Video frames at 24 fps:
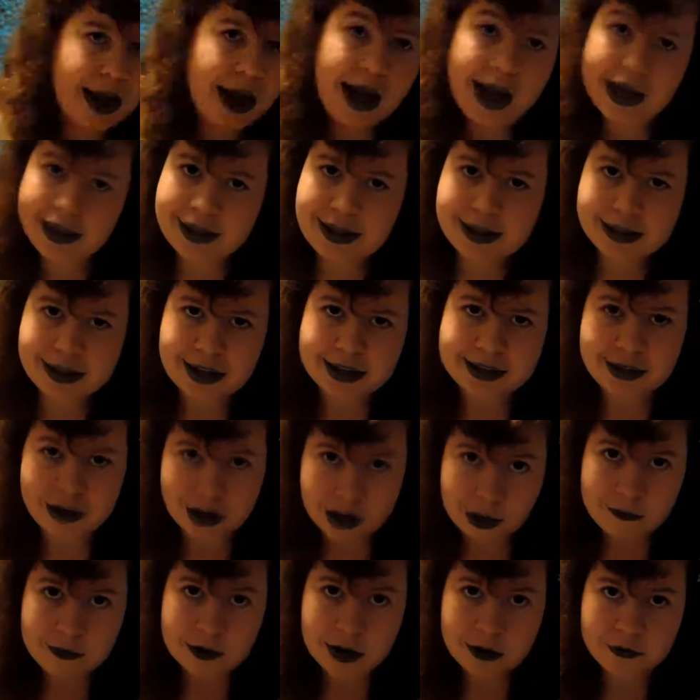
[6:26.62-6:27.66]
I think that's all
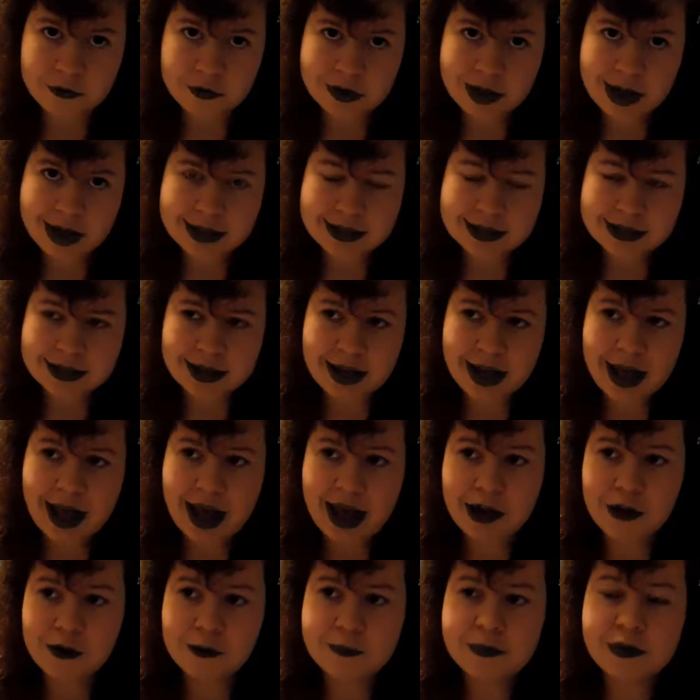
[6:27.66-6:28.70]
I've got for you guys today.
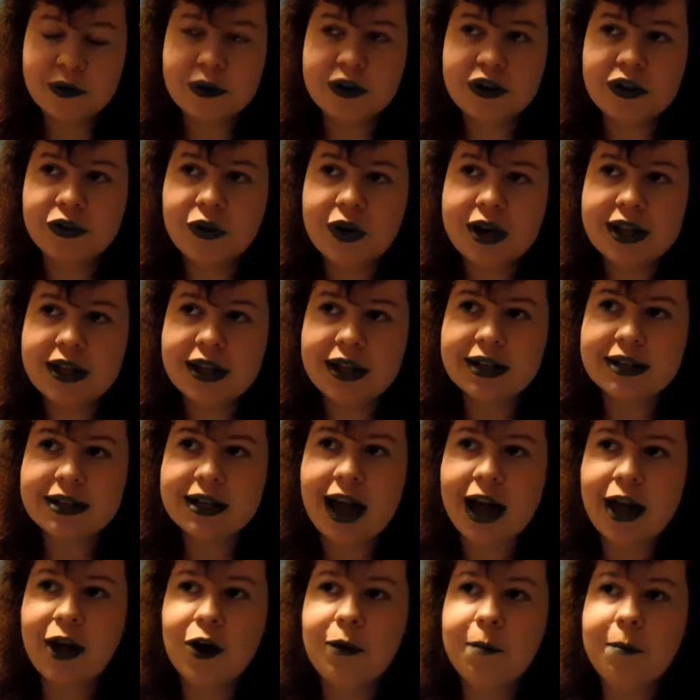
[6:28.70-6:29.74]
I hope you enjoyed this.
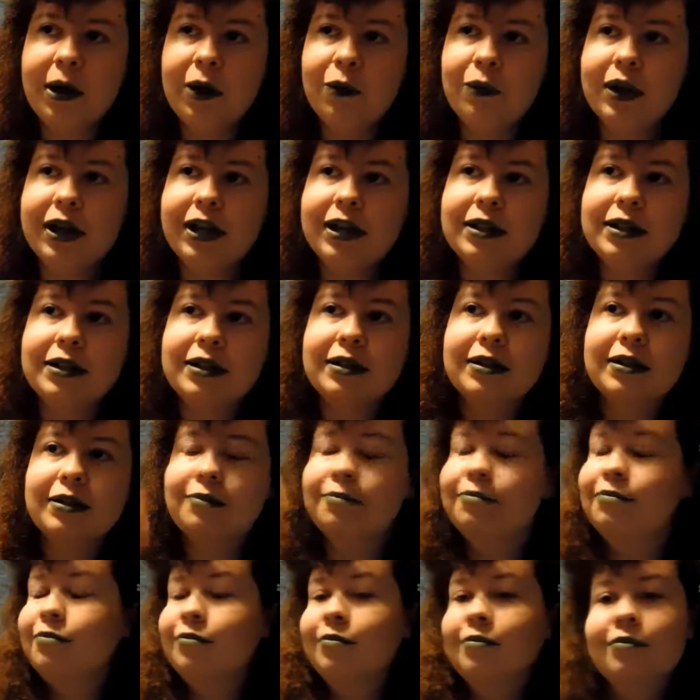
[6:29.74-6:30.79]
I hope I was
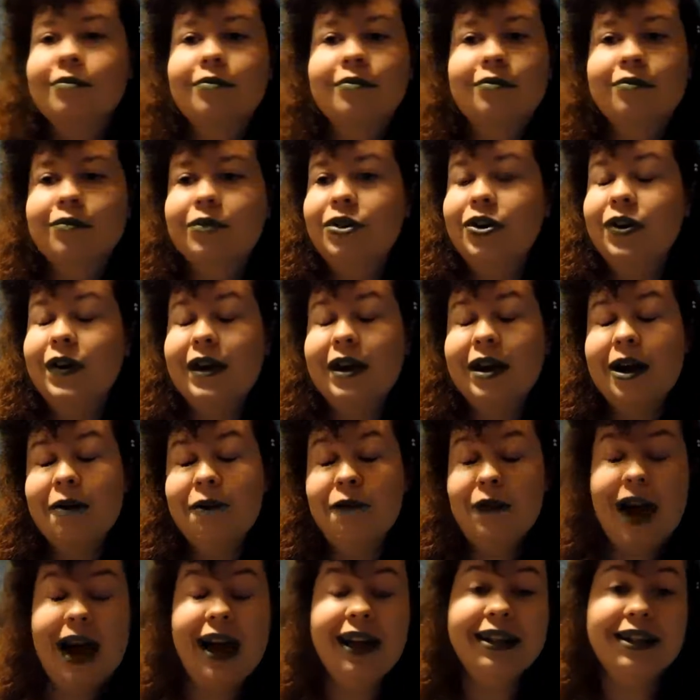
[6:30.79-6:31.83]
good
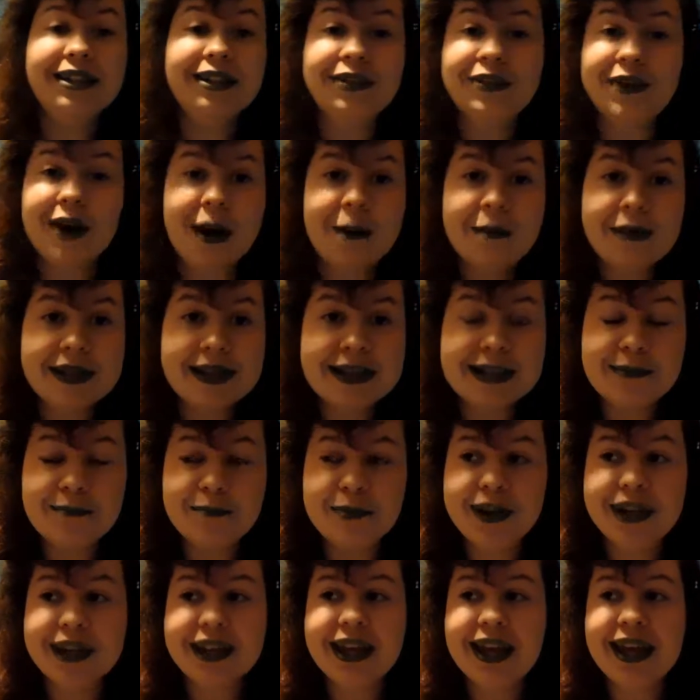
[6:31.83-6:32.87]
enough at describing this
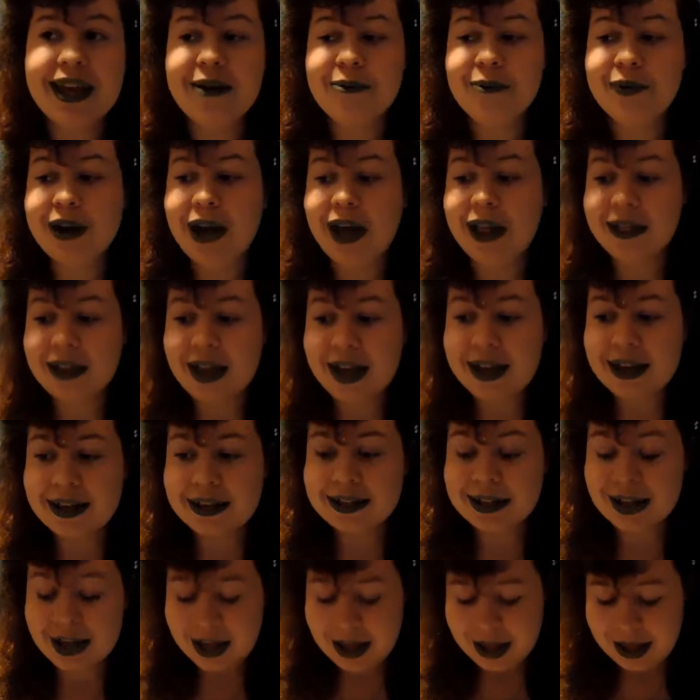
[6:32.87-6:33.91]
book and what I
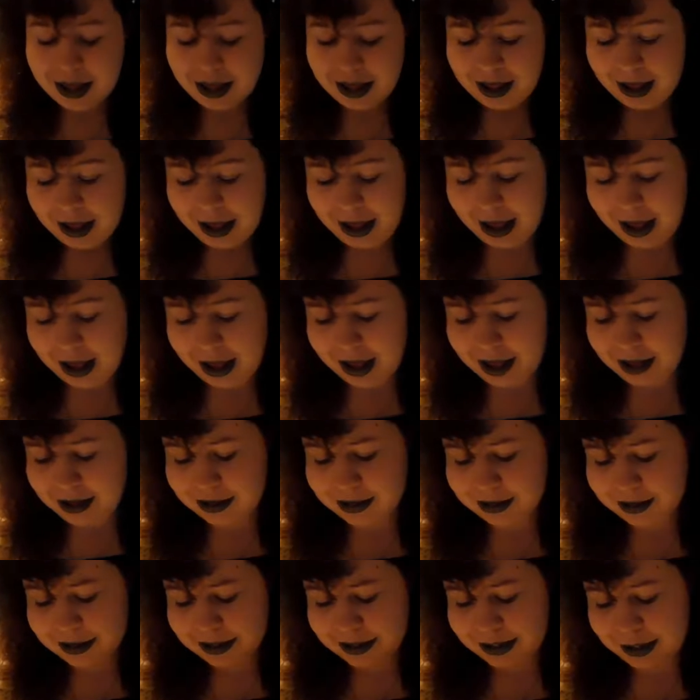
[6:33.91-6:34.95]
liked.
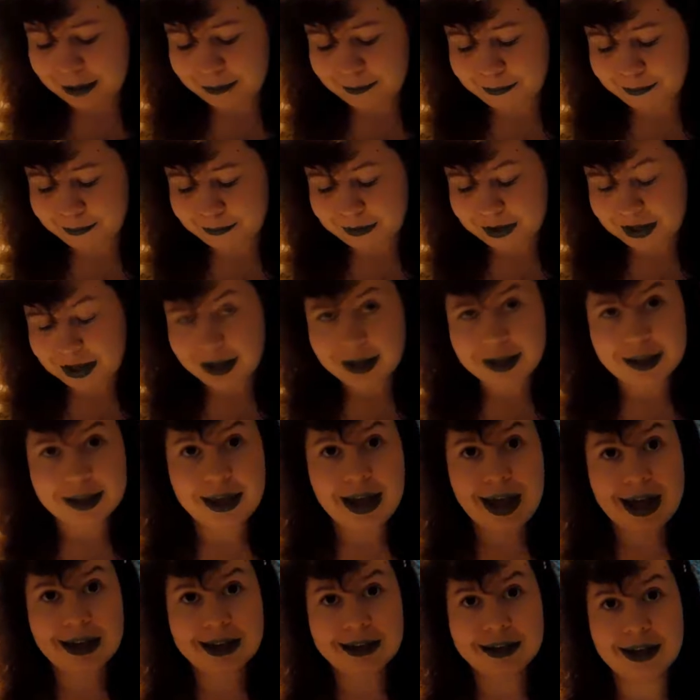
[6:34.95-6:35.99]
And
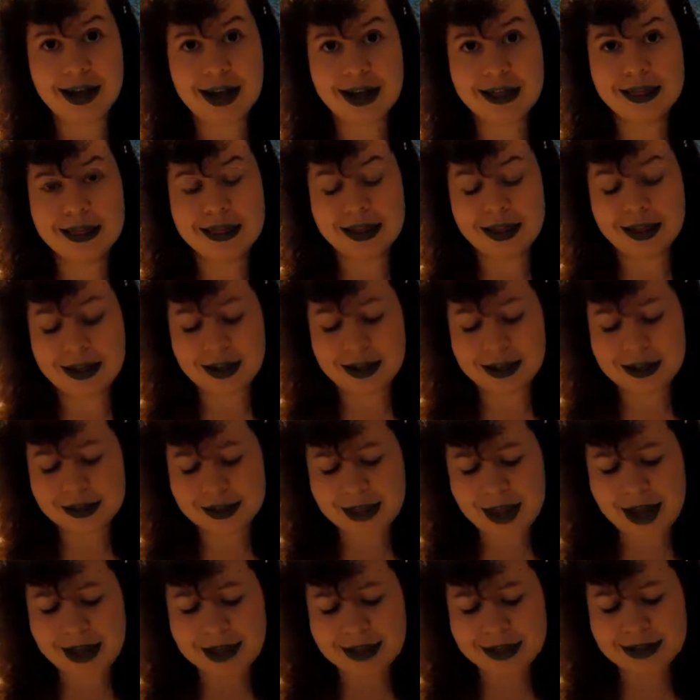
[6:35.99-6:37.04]
yeah, I think
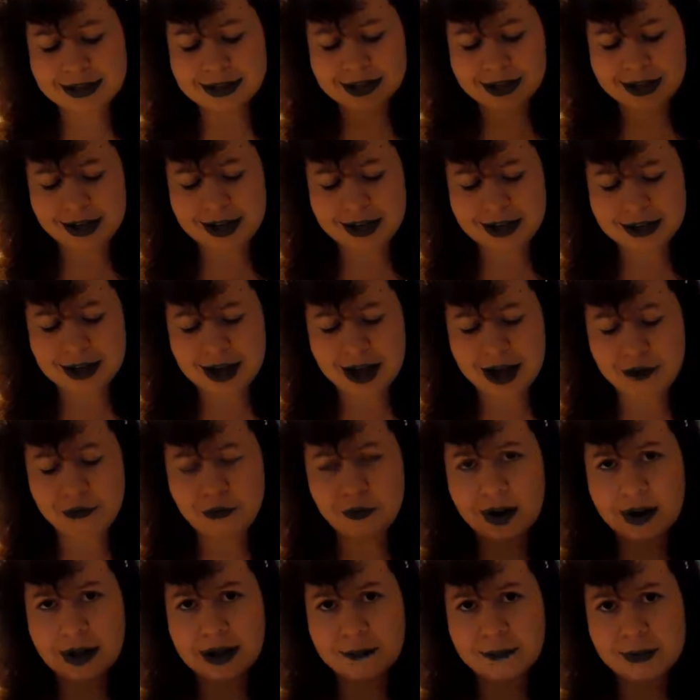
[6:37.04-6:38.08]
that is it. I
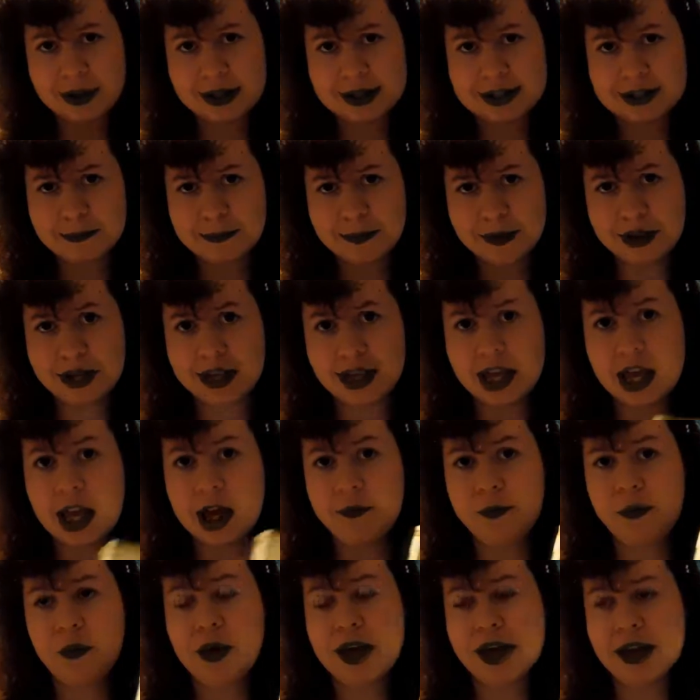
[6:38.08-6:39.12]
recommend this book
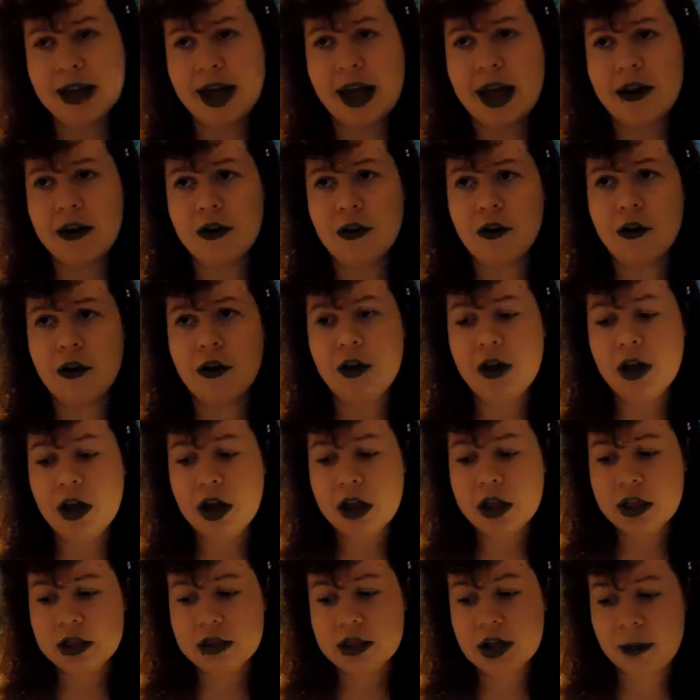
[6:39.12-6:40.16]
if you can handle
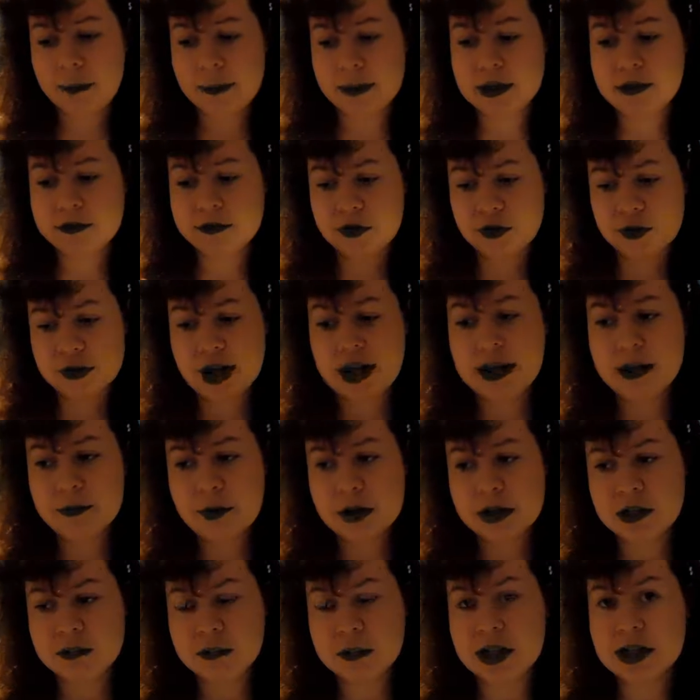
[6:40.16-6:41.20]
the topics of suicide and
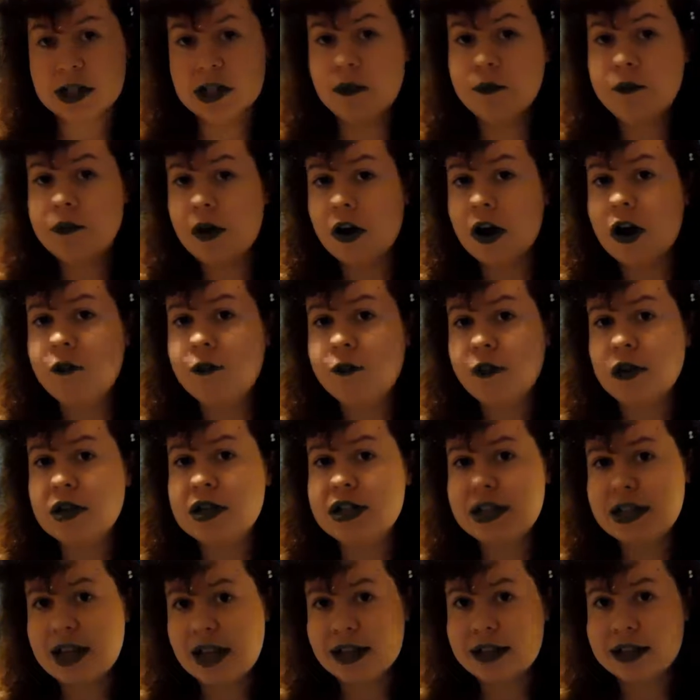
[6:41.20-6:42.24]
depression because the very
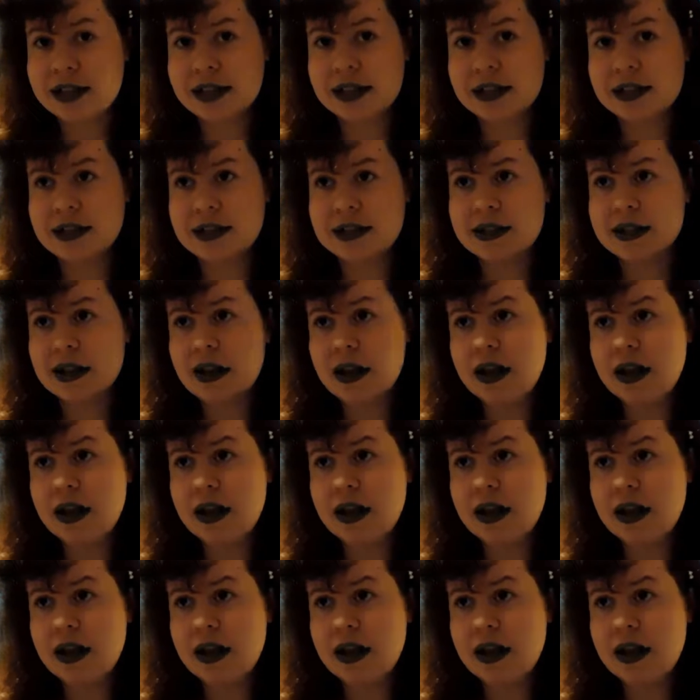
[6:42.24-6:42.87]
first sentence